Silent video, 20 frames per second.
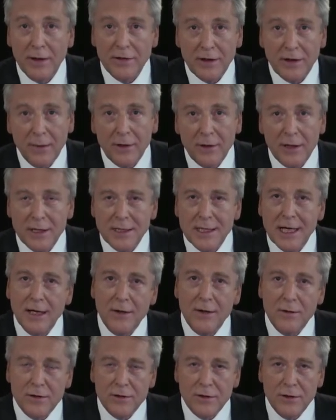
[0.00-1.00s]
So I'm going to take
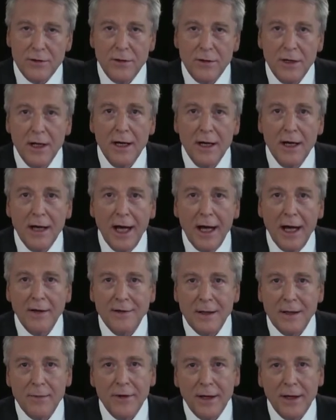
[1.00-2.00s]
you through
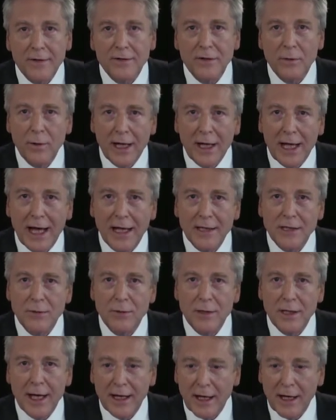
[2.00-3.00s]
some things that we can do
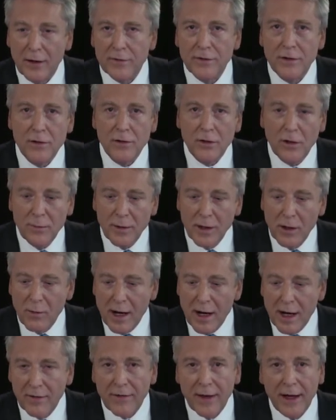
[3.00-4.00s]
with echo so you can be
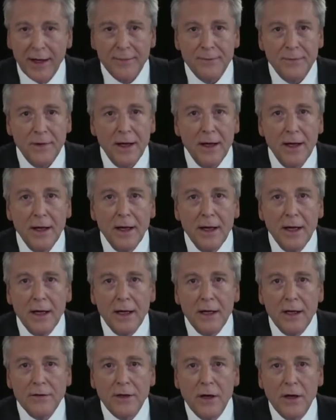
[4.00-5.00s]
aware of that.
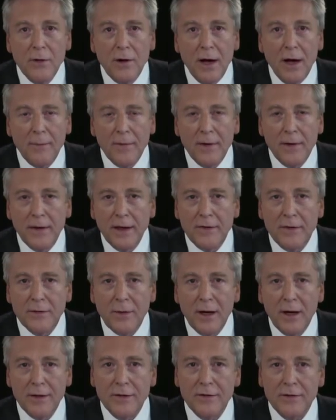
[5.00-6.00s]
So these are
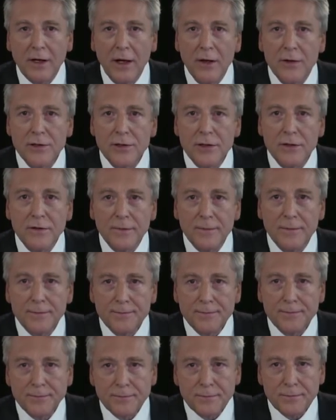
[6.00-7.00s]
my disclosures.
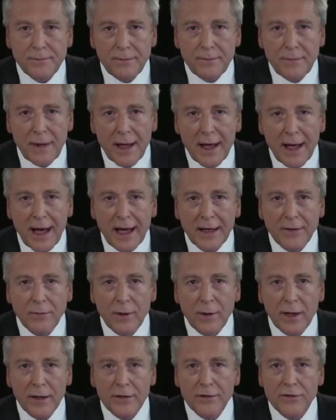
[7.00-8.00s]
And
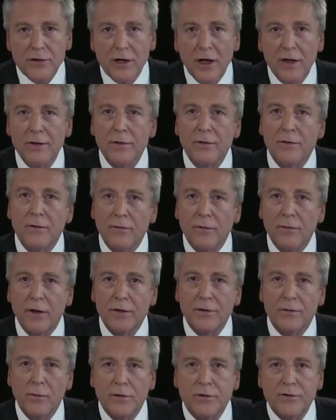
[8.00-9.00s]
we're going to start
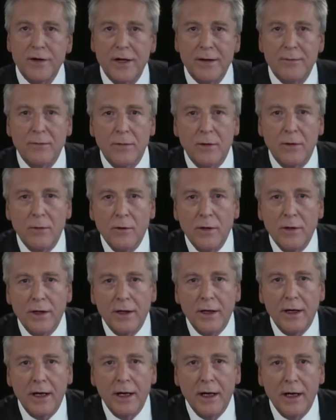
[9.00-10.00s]
first of all, straight with
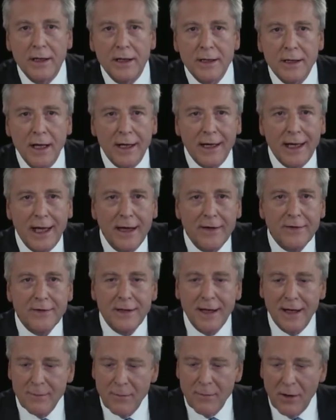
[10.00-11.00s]
a case
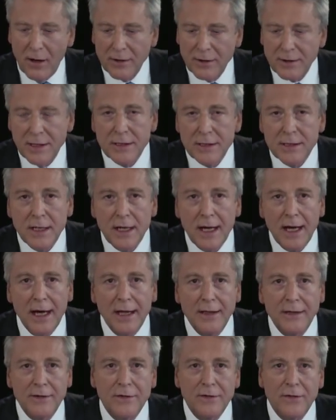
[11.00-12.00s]
like Mark did,
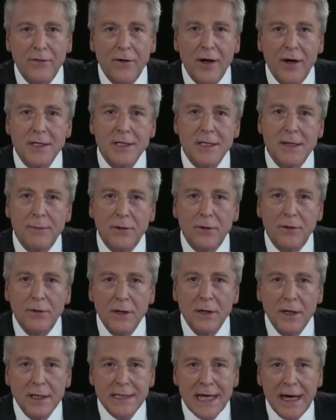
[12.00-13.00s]
and this is a very typical
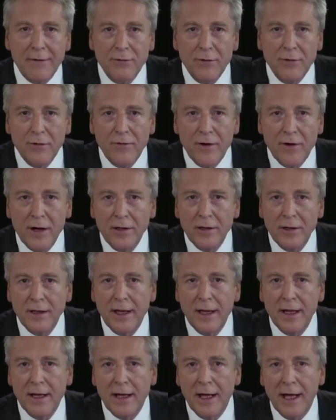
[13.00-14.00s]
TAVI referral,
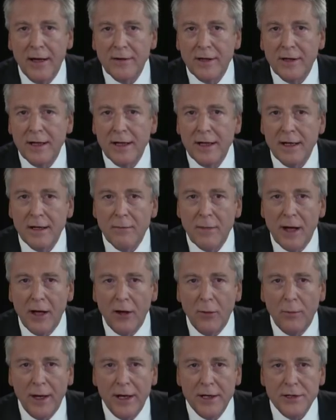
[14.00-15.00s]
an elderly
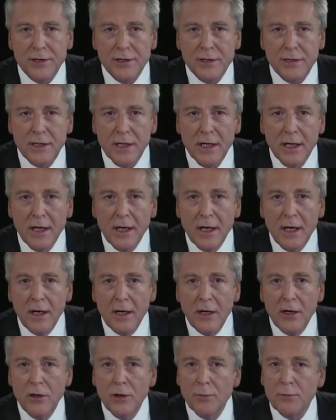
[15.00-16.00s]
male patient
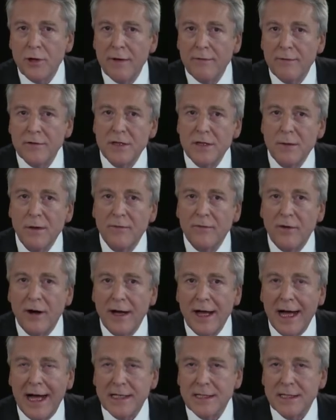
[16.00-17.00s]
who had previously been
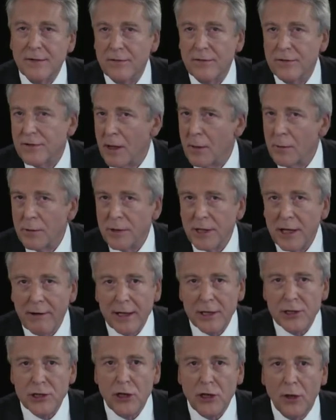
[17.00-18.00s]
very active. He was able to go
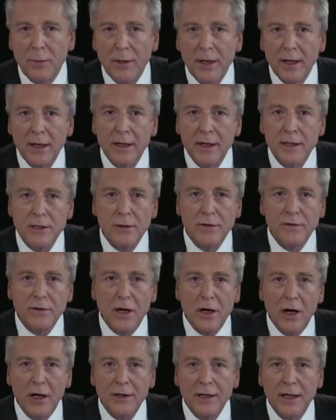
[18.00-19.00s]
out shopping, do his
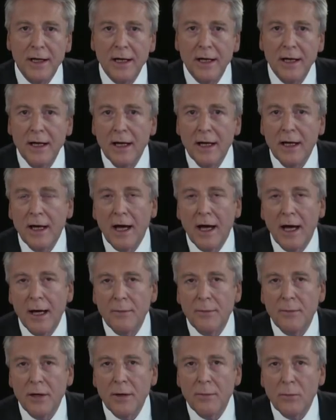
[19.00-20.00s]
gardening,
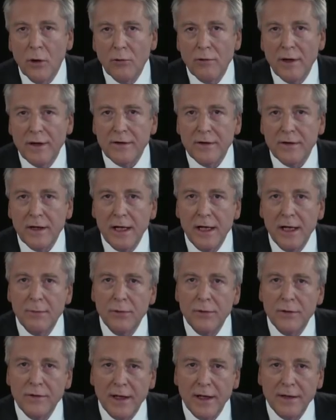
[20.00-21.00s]
but more recently he'd
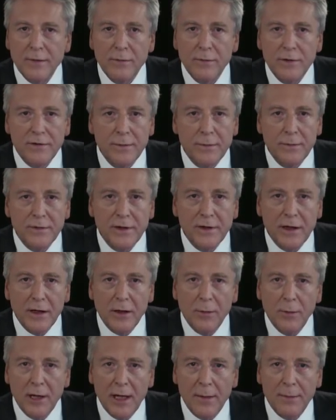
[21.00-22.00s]
presented with some
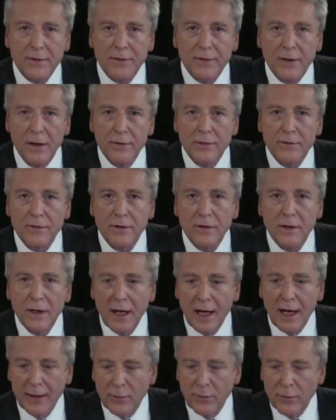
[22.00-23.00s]
syncopal episodes
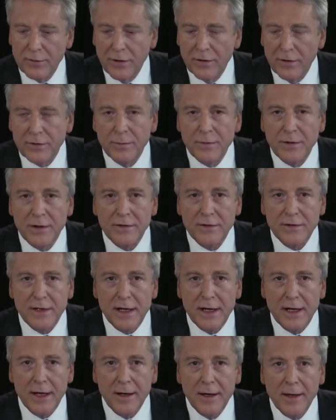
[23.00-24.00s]
and also some
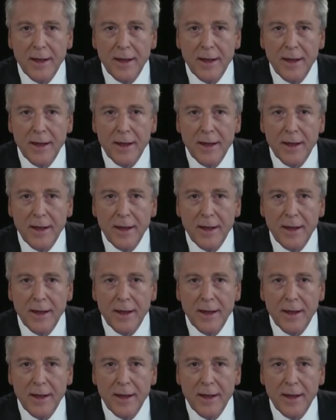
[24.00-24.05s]
dyspnea.